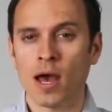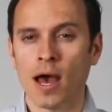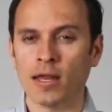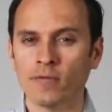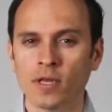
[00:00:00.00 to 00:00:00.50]

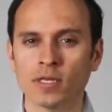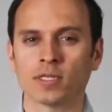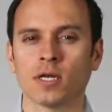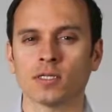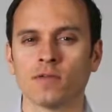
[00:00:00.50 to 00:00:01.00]
And if this
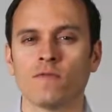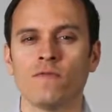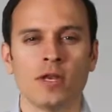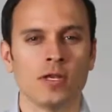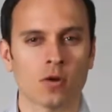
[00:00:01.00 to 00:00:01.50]
doesn't
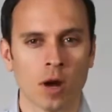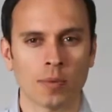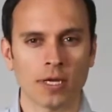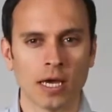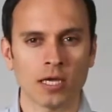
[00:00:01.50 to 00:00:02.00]
fit your
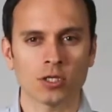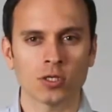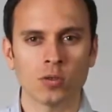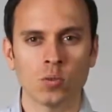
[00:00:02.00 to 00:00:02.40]
application,